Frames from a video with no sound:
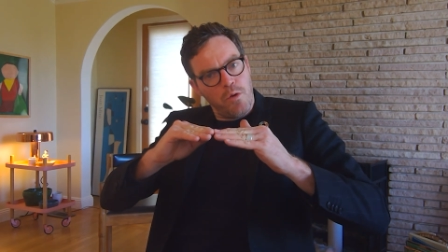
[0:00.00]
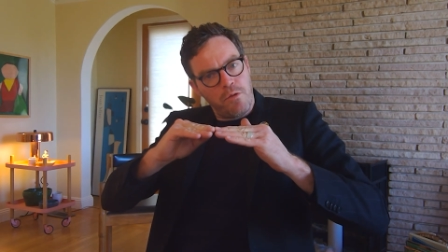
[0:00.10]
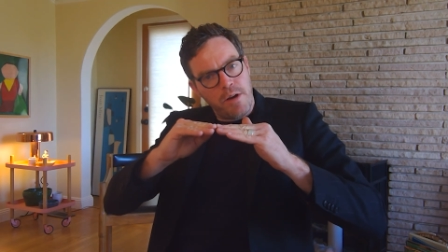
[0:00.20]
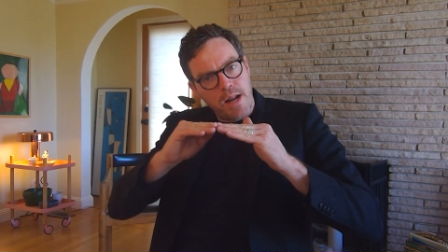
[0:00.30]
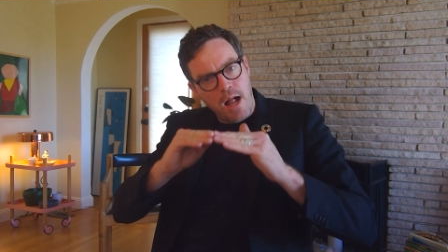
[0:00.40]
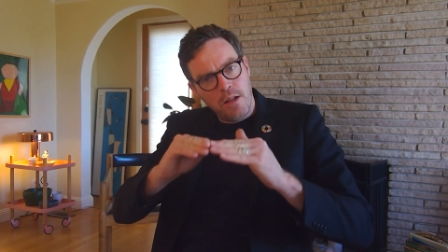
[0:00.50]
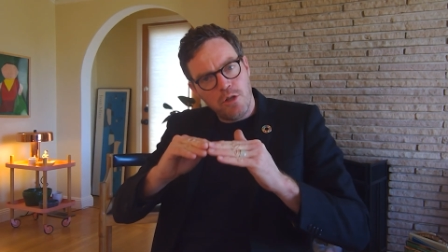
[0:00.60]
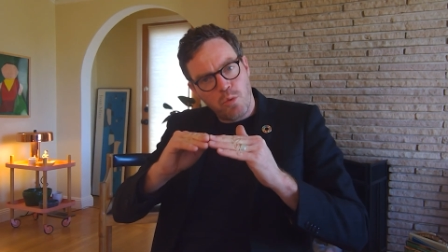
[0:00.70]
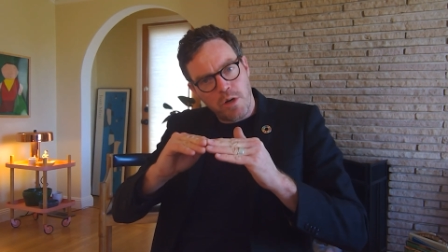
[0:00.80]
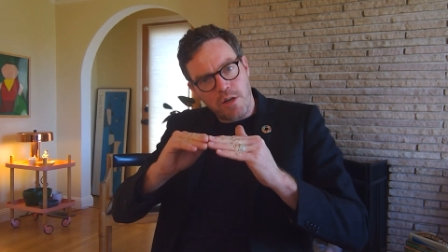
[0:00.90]
For knowledge
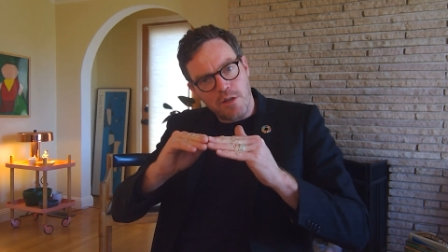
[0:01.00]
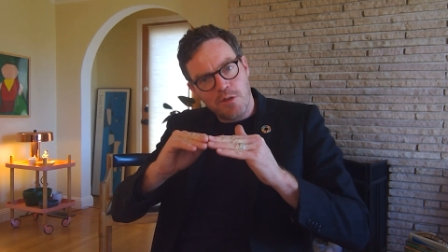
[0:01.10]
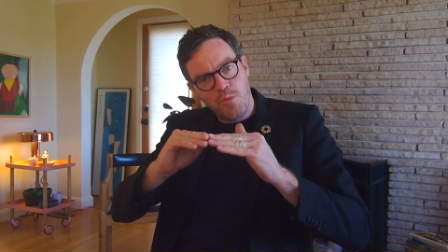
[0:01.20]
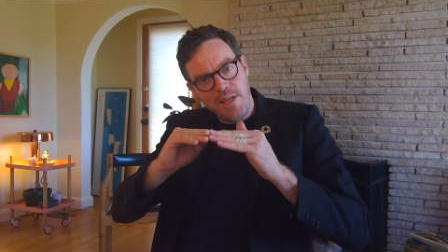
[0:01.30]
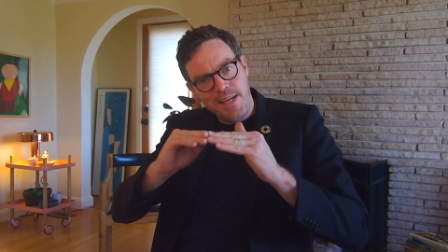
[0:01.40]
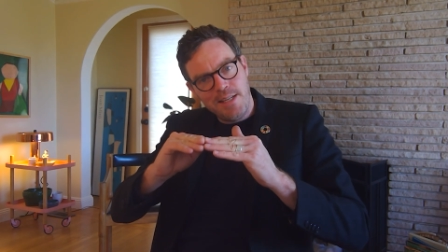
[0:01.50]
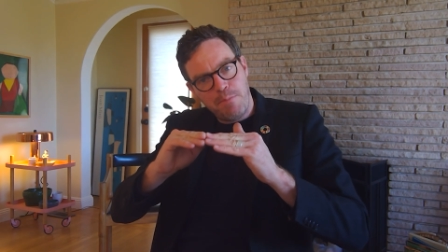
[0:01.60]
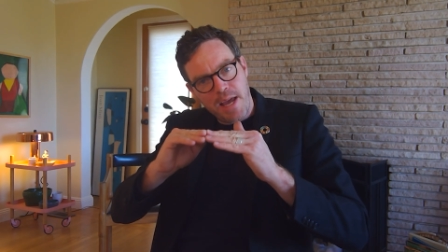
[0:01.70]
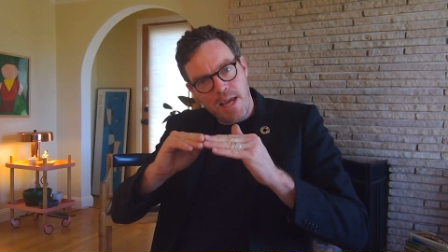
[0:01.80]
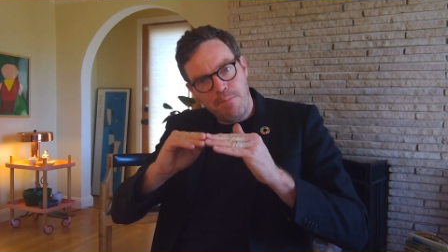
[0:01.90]
workers, we need to
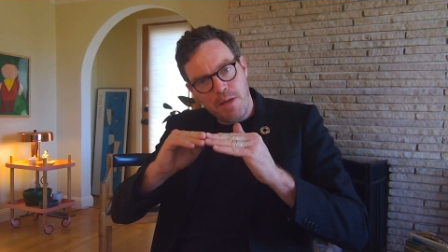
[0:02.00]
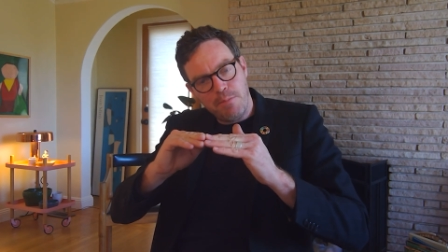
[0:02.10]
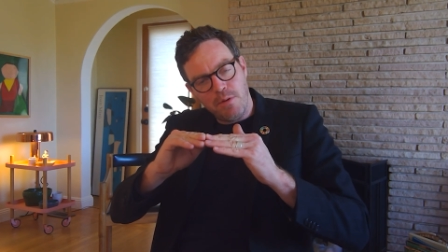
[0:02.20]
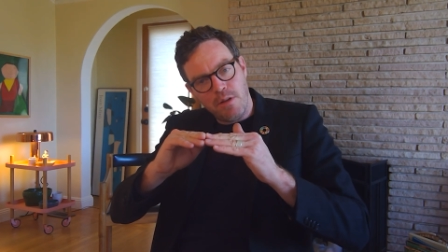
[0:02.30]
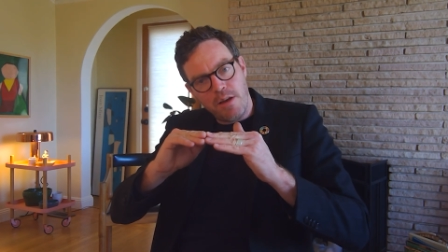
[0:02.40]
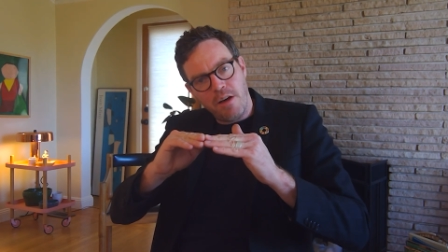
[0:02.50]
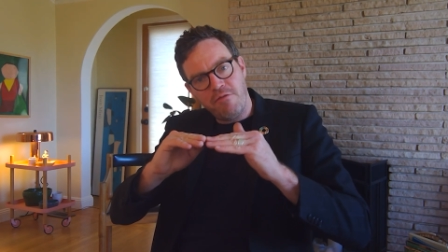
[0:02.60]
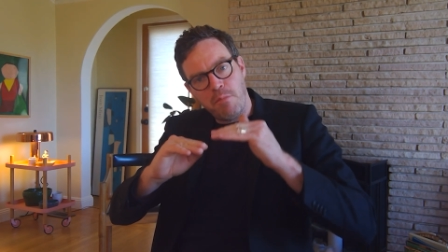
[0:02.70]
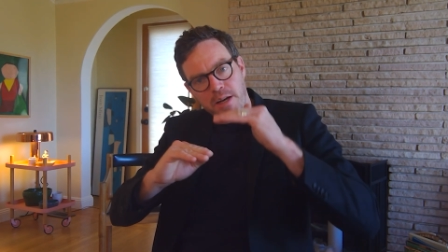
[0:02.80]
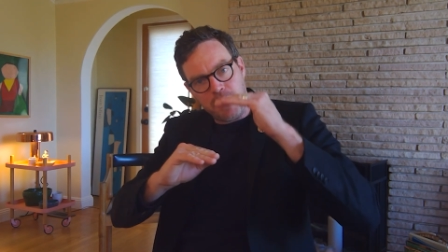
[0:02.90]
pay people enough
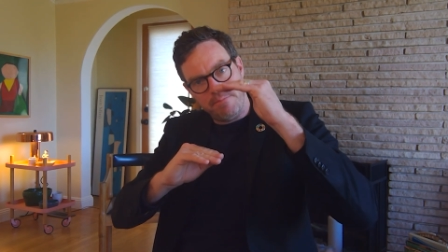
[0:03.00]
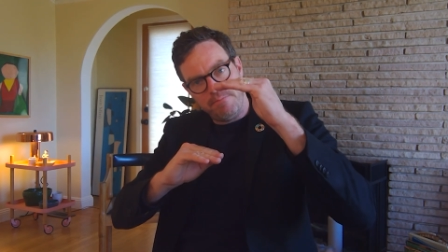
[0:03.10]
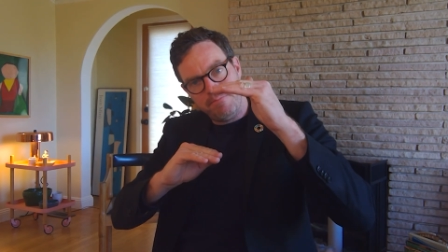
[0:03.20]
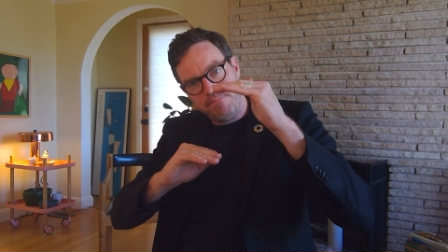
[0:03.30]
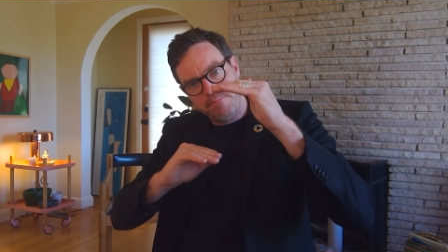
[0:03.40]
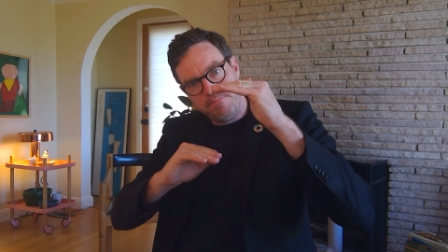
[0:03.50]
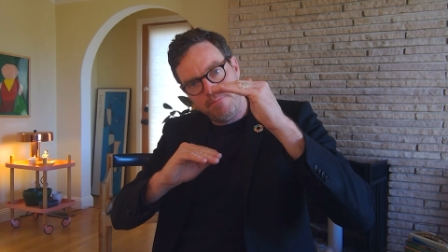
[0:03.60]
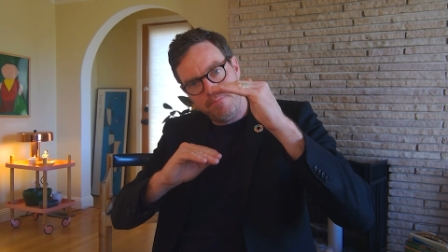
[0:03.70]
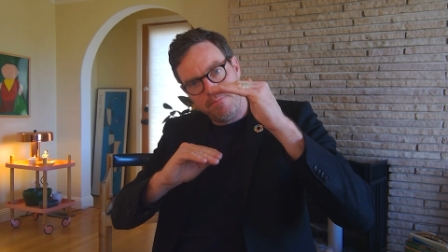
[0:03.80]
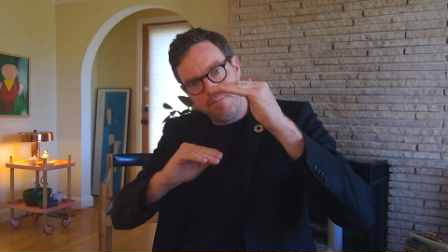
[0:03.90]
money
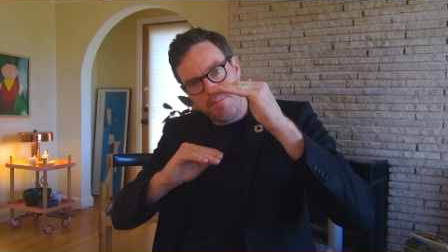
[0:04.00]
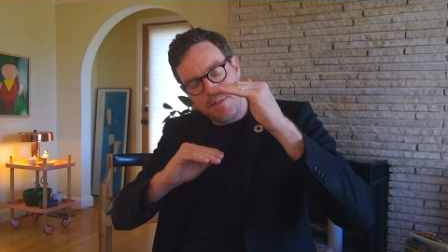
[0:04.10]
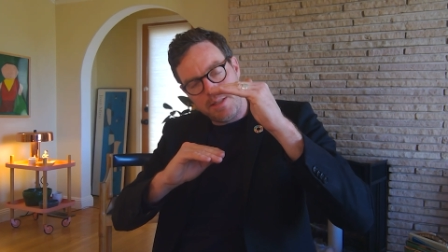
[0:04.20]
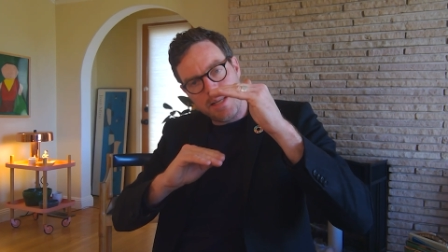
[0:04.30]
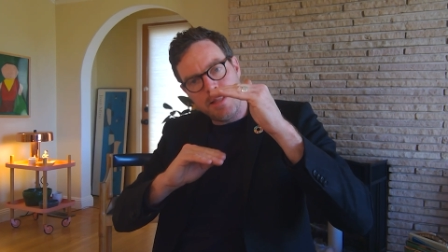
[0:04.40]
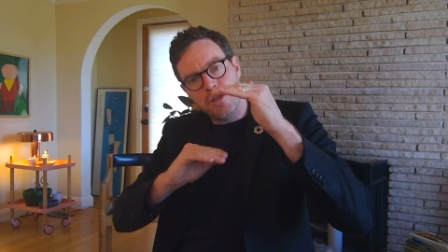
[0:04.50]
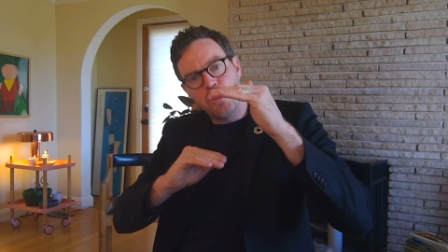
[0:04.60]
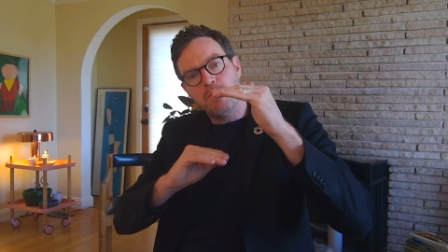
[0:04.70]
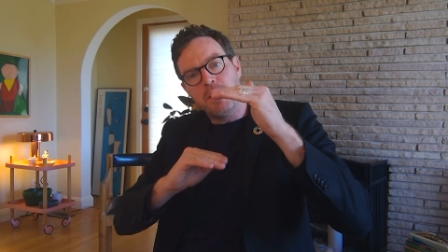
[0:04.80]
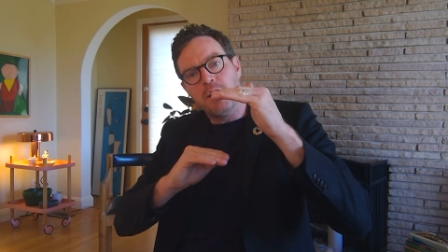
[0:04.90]
to take the issue
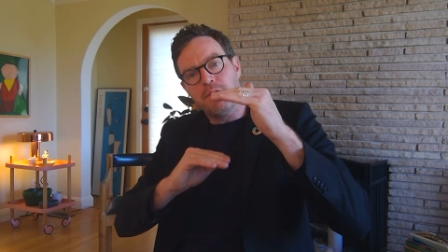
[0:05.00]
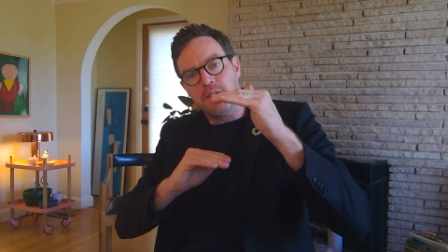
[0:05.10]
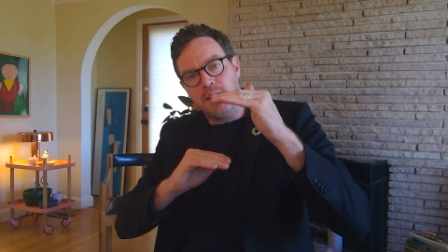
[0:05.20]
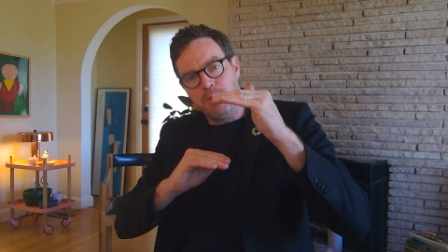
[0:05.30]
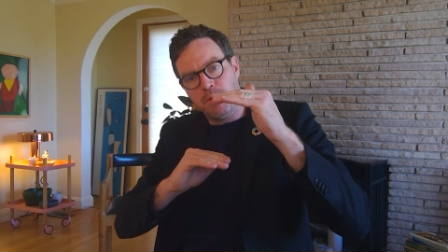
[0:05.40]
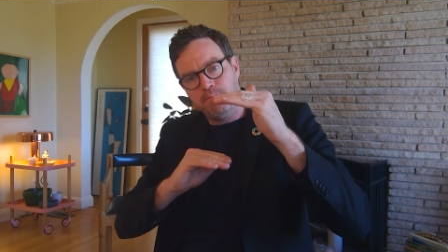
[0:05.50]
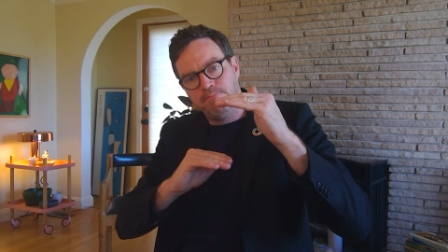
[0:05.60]
of money off the table.